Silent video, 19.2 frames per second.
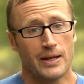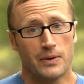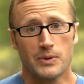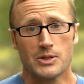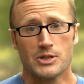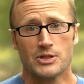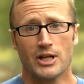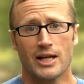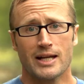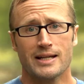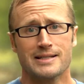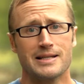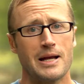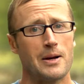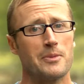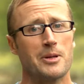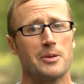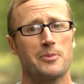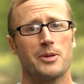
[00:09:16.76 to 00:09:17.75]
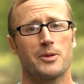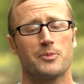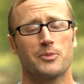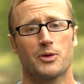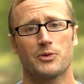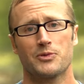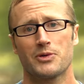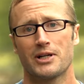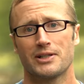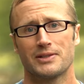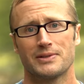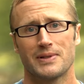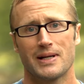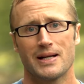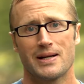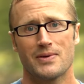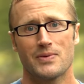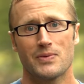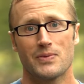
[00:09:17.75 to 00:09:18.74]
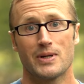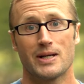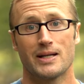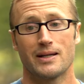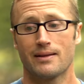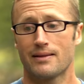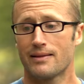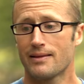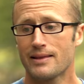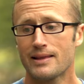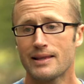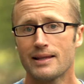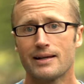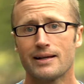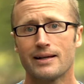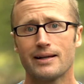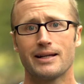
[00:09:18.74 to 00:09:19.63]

In which case, how many people are running around with